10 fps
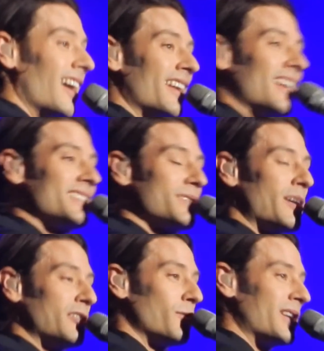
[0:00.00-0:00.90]
and that's
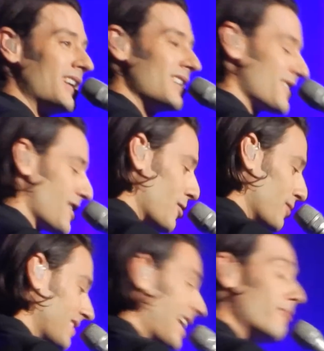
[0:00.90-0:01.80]
about 20 years
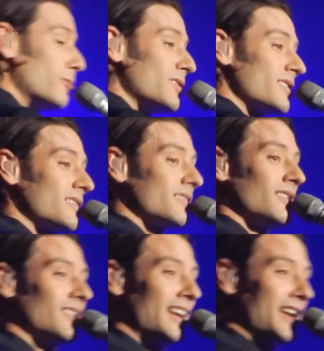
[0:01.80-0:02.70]
ago. That
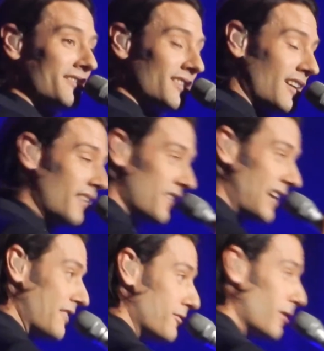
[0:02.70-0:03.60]
was
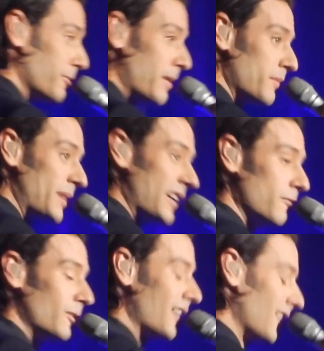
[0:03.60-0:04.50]
another Andrew Lloyd Webber, by
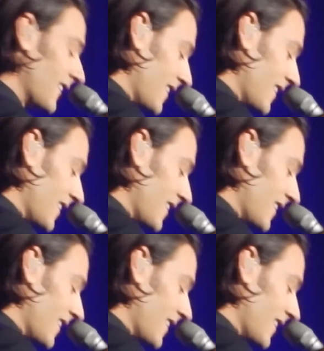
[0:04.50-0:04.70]
the way.